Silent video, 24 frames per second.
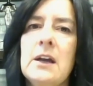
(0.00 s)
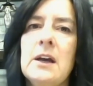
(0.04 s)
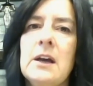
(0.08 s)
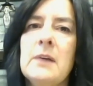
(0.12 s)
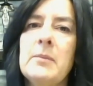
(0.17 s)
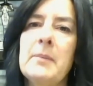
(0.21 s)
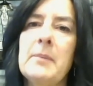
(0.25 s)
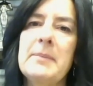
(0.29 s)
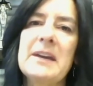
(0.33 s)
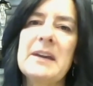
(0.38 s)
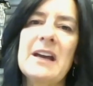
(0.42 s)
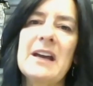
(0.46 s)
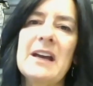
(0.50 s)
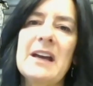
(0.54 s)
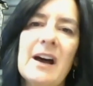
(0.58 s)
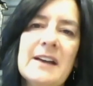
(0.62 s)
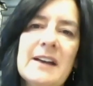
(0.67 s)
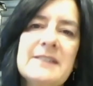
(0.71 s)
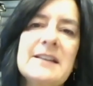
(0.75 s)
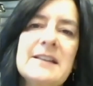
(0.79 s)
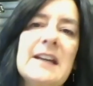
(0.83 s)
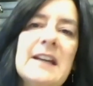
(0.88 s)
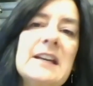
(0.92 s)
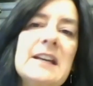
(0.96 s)
But
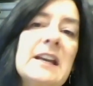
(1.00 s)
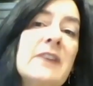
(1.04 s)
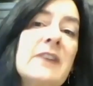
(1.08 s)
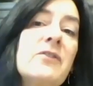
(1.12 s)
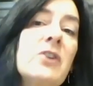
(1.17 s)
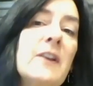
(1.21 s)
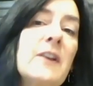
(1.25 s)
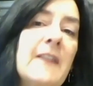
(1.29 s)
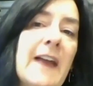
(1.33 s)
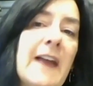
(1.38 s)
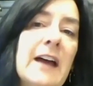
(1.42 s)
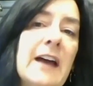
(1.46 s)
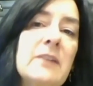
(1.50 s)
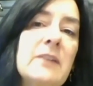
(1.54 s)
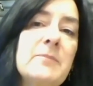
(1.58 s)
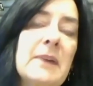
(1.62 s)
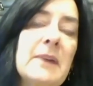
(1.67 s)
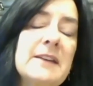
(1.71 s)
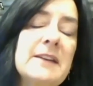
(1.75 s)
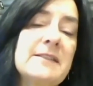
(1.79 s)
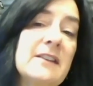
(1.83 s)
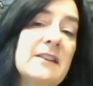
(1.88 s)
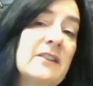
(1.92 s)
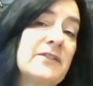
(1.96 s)
because I never allowed
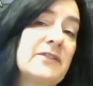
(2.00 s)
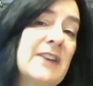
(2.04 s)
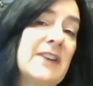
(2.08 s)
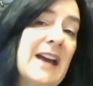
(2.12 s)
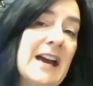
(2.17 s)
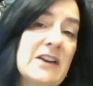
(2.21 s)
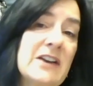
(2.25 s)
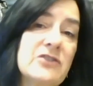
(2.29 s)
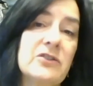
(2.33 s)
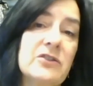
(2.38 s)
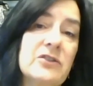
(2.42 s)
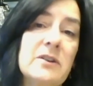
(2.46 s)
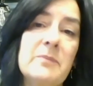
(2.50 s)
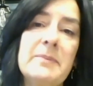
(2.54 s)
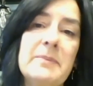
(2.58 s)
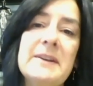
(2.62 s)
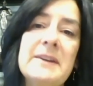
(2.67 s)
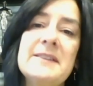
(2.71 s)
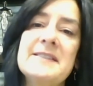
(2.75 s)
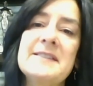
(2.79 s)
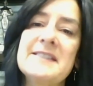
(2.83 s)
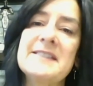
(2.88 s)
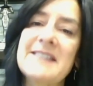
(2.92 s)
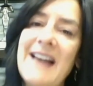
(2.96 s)
myself to actually be
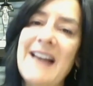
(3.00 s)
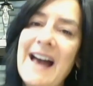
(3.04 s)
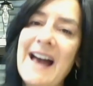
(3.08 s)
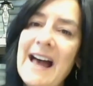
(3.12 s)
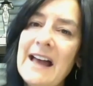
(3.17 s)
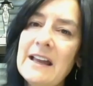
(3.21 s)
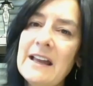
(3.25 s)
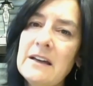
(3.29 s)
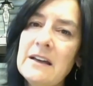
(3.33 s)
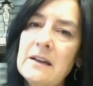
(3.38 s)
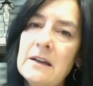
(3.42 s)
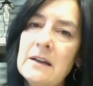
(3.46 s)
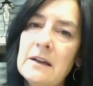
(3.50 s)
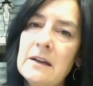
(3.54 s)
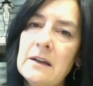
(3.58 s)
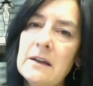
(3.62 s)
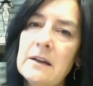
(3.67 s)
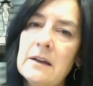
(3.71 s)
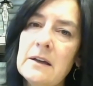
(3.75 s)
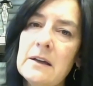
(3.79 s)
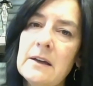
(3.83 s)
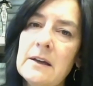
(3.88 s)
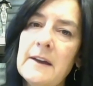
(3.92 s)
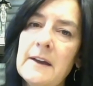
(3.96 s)
sad
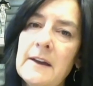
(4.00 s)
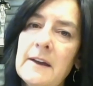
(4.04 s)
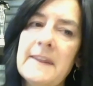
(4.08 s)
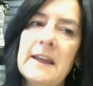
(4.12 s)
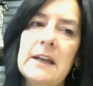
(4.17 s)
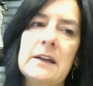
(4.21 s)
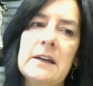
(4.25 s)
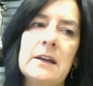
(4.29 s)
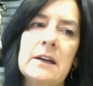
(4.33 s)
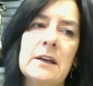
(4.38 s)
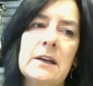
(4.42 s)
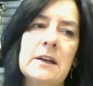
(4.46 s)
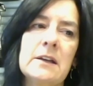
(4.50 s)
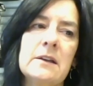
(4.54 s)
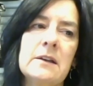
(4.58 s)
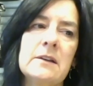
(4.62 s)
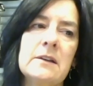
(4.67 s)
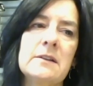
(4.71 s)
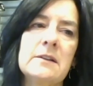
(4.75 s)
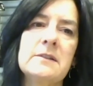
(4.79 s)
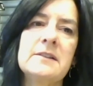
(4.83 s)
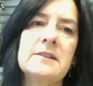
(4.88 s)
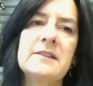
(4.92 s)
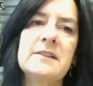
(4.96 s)
that
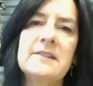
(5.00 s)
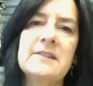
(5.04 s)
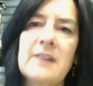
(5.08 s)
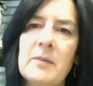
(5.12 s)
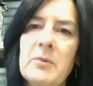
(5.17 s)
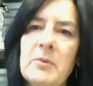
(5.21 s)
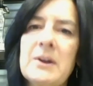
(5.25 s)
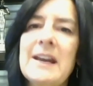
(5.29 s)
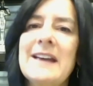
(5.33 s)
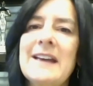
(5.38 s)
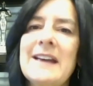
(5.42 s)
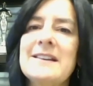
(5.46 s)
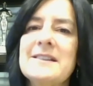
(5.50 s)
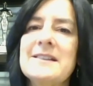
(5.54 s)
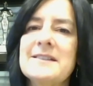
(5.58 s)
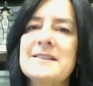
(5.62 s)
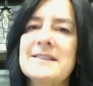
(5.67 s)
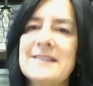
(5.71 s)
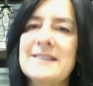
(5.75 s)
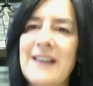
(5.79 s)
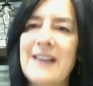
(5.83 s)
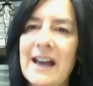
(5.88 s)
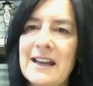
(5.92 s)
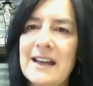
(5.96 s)
someone had
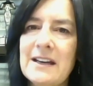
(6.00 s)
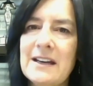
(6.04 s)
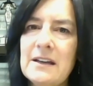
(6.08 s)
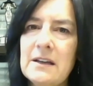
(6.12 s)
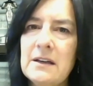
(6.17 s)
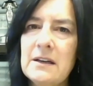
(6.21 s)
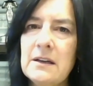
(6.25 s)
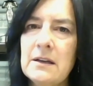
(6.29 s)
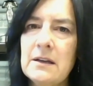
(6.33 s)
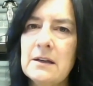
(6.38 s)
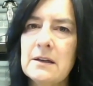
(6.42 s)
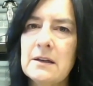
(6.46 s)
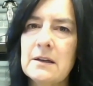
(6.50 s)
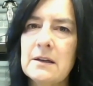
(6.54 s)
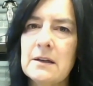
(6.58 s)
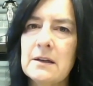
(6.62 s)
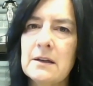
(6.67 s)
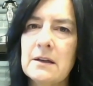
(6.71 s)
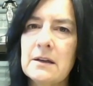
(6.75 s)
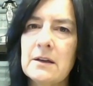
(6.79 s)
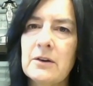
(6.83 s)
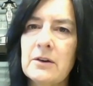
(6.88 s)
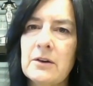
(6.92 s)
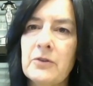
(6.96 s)
decided
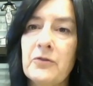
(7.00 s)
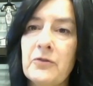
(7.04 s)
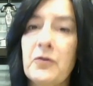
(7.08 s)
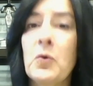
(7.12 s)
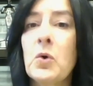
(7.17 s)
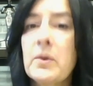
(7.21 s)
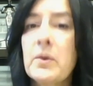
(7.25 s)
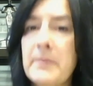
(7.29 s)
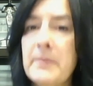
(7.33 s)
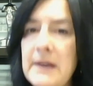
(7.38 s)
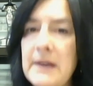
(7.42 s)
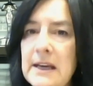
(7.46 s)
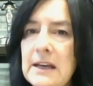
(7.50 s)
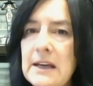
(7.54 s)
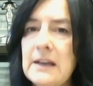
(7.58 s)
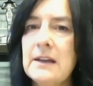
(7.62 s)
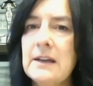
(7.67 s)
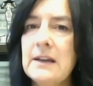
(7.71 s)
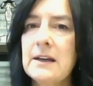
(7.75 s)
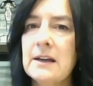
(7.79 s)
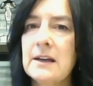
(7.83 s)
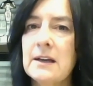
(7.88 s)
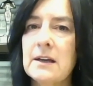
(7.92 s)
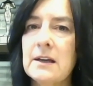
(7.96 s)
for
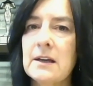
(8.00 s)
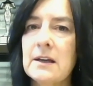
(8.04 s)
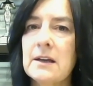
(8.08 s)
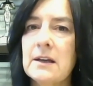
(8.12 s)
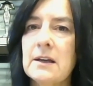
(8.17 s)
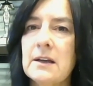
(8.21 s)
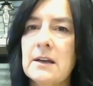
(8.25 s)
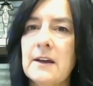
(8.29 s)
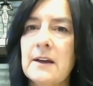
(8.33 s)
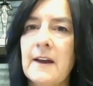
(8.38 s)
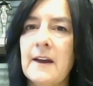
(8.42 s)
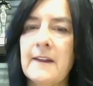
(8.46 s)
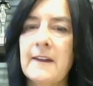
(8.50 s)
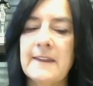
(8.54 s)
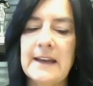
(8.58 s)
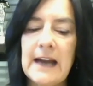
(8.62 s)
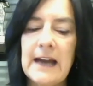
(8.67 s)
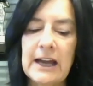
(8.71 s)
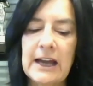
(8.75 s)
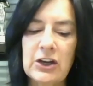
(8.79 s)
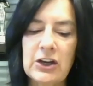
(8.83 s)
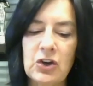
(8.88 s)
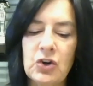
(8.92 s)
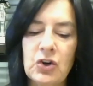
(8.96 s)
me to
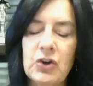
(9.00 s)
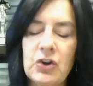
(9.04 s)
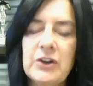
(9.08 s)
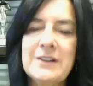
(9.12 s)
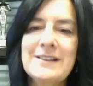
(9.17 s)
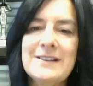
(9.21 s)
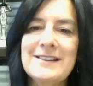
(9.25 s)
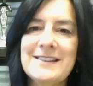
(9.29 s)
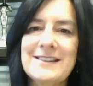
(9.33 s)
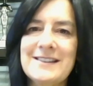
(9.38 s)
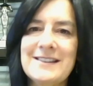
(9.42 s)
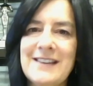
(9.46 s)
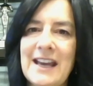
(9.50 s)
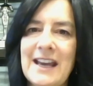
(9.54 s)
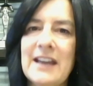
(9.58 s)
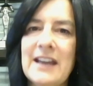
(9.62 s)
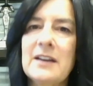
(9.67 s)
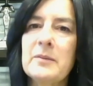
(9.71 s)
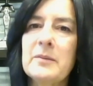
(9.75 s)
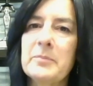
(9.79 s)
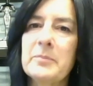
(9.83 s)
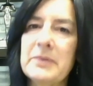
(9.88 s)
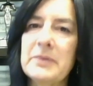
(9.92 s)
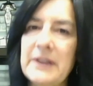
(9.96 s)
stay at
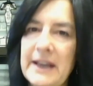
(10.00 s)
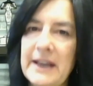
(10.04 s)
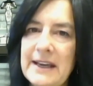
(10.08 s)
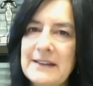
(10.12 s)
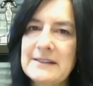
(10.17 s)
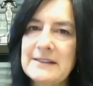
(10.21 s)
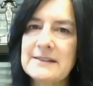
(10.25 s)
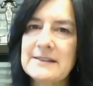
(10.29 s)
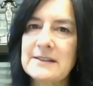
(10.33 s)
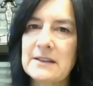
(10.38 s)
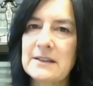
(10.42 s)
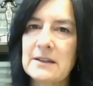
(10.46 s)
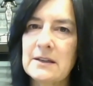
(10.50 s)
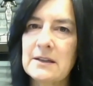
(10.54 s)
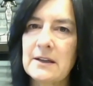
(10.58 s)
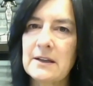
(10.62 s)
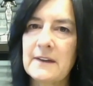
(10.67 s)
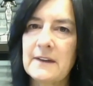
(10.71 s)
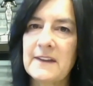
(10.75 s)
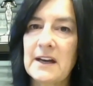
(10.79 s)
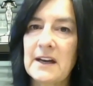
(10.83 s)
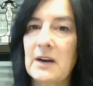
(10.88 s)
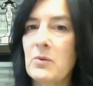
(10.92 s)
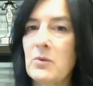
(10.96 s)
a place
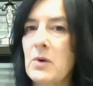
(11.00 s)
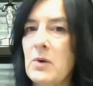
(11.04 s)
that